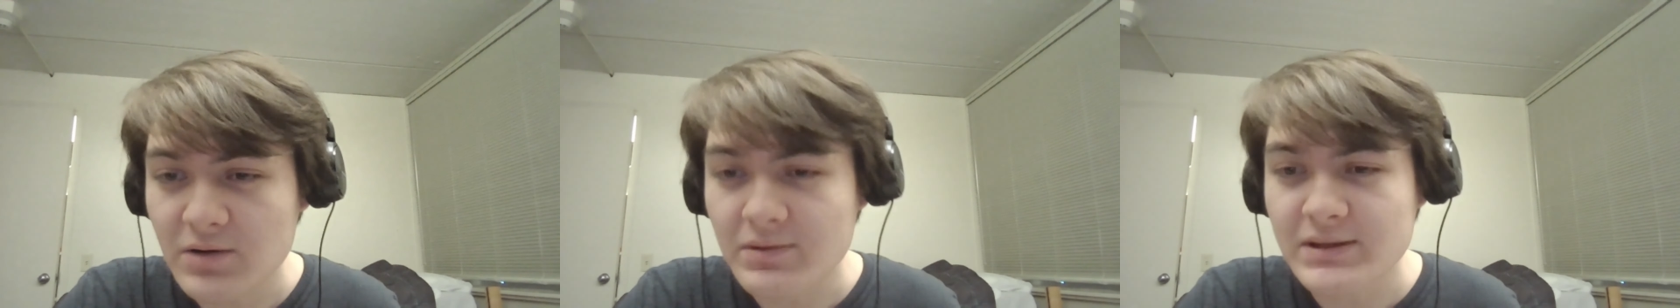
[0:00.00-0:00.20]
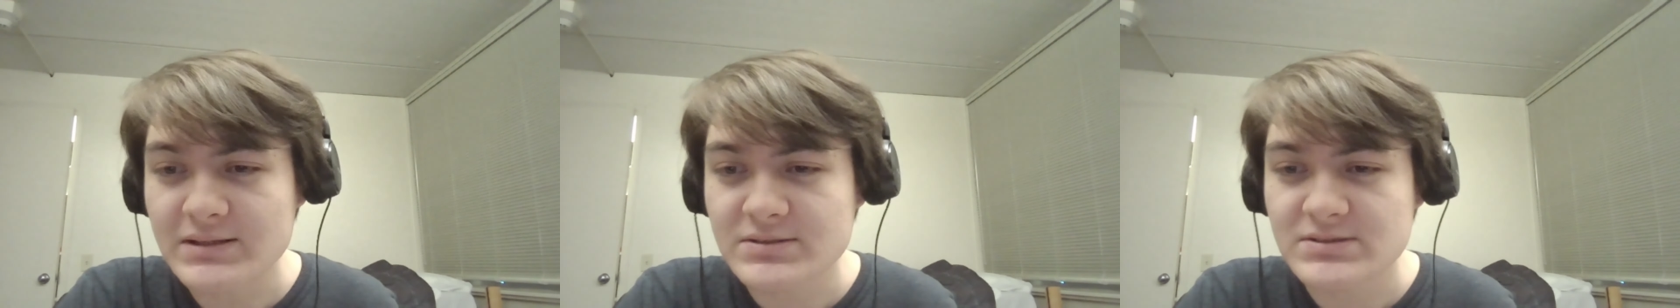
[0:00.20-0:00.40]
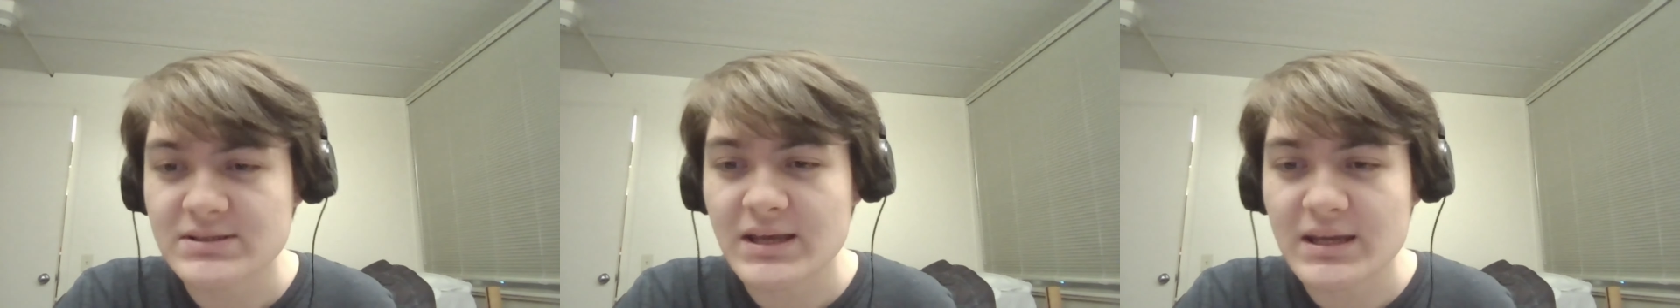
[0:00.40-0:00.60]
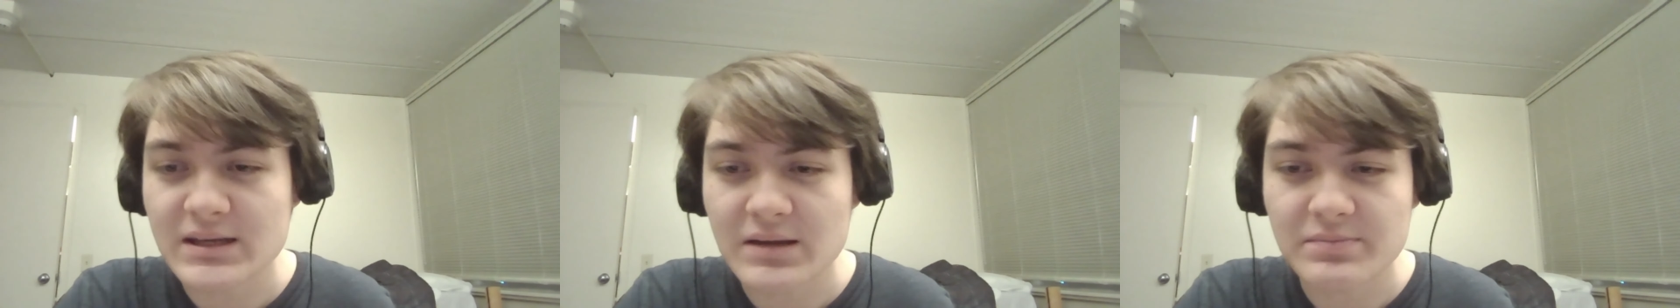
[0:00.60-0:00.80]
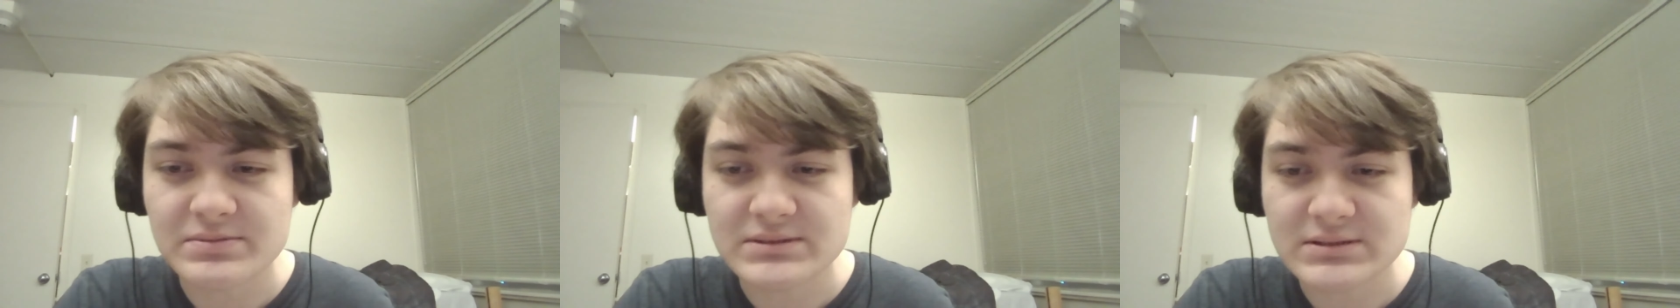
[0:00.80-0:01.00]
Oh, wait, there's 8
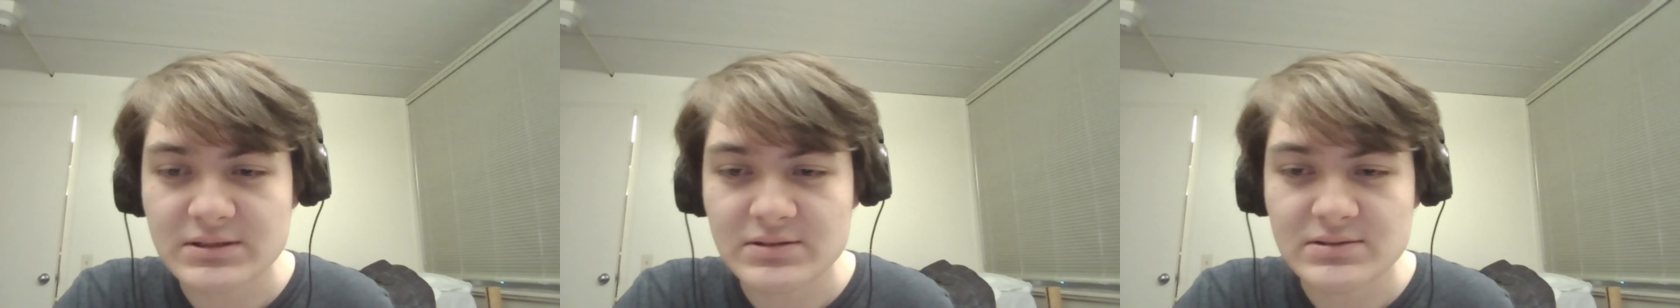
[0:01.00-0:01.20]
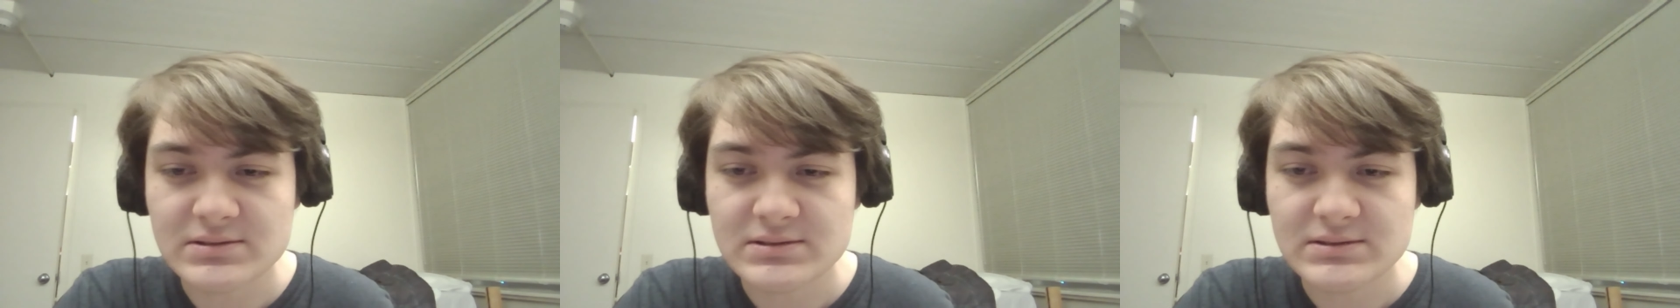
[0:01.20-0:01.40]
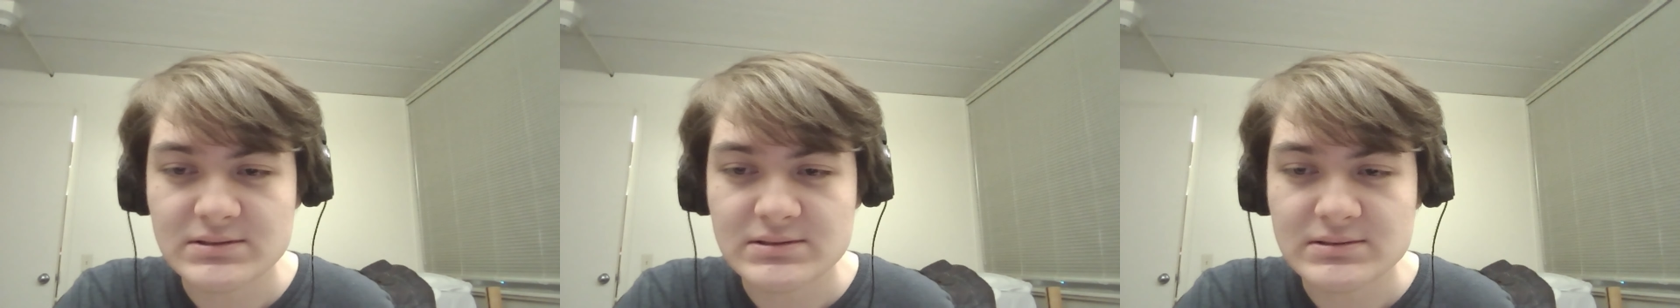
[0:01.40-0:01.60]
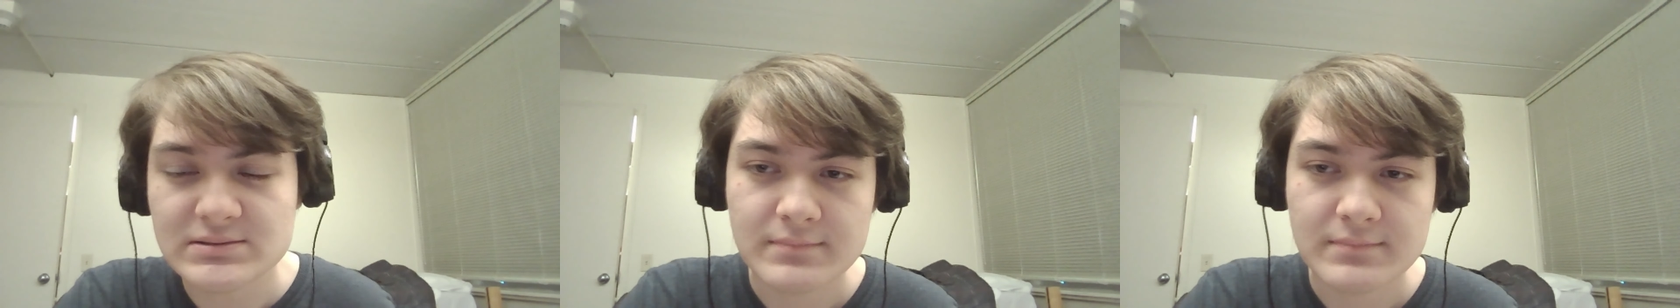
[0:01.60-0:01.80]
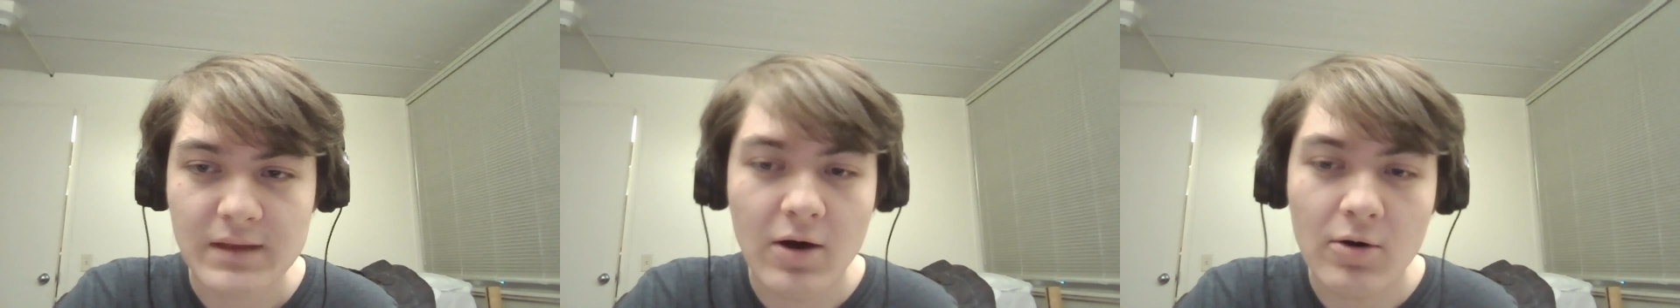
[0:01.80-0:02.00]
episodes.
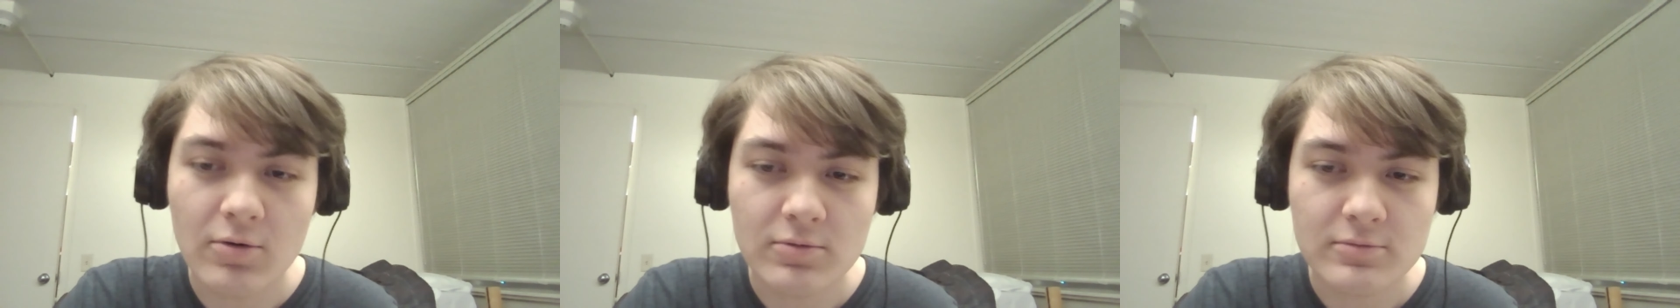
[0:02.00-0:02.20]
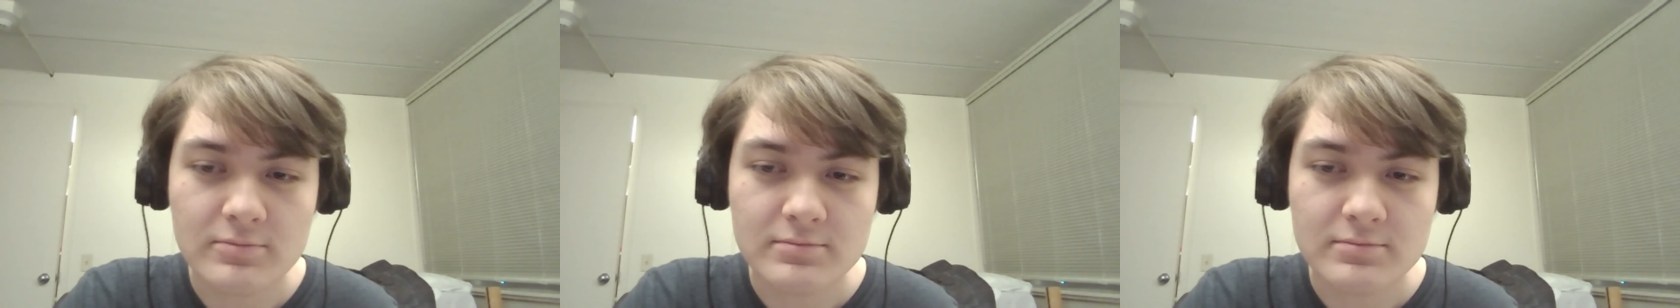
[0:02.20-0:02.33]
Oh,